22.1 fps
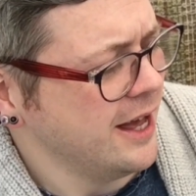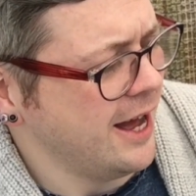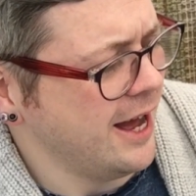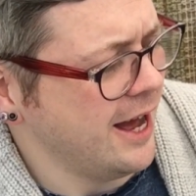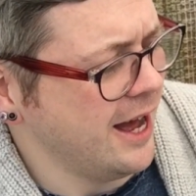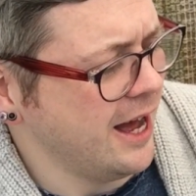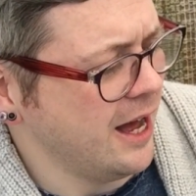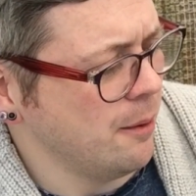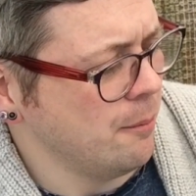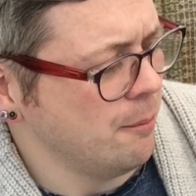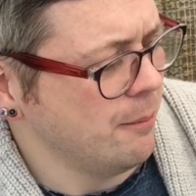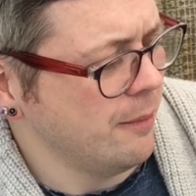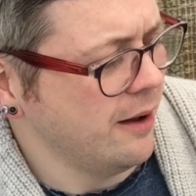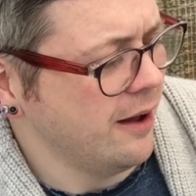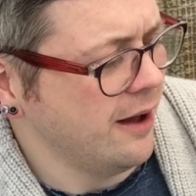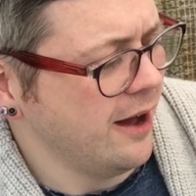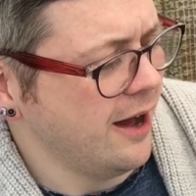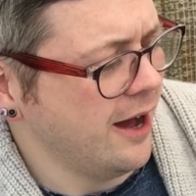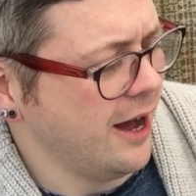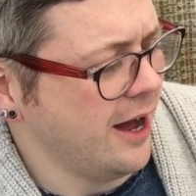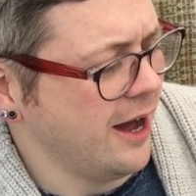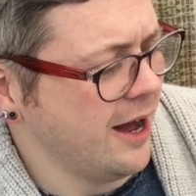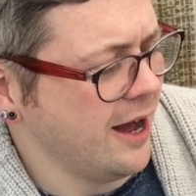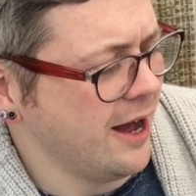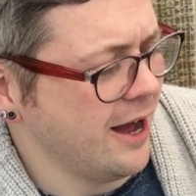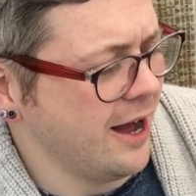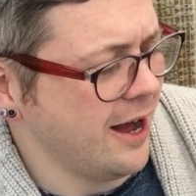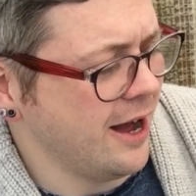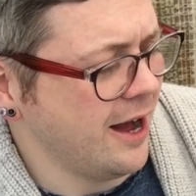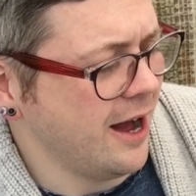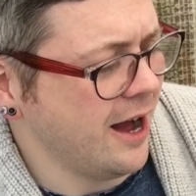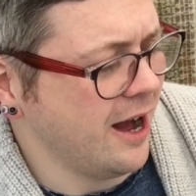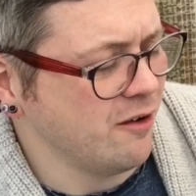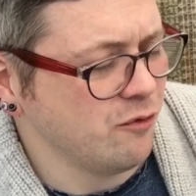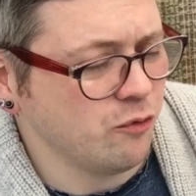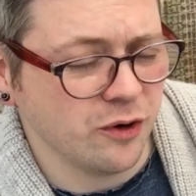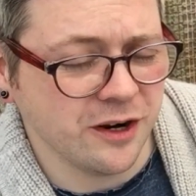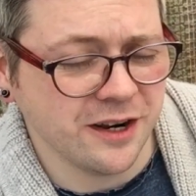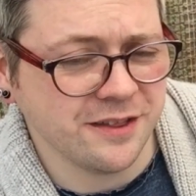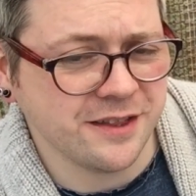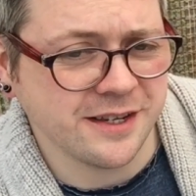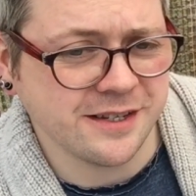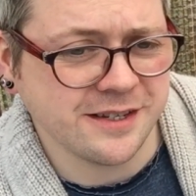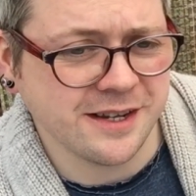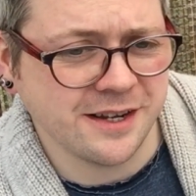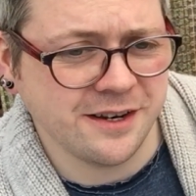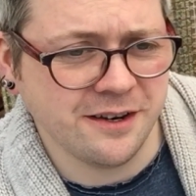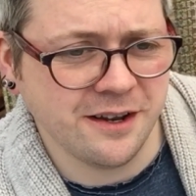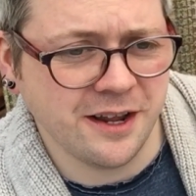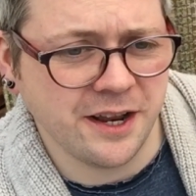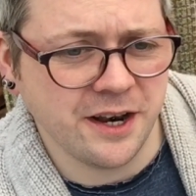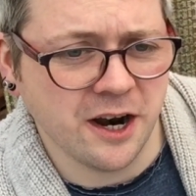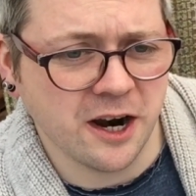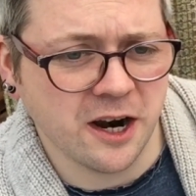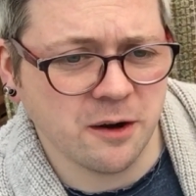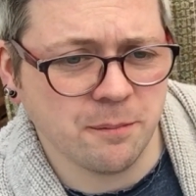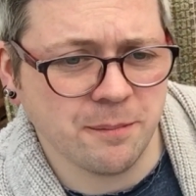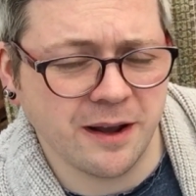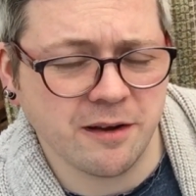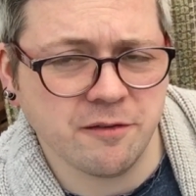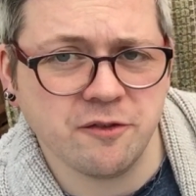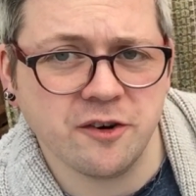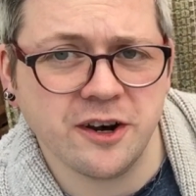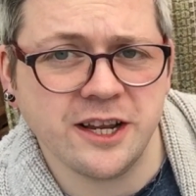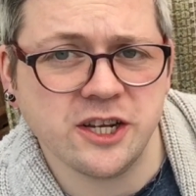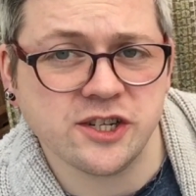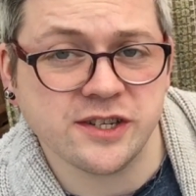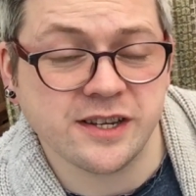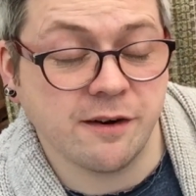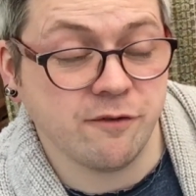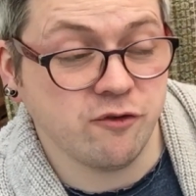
I've wanted this in hardback for ages.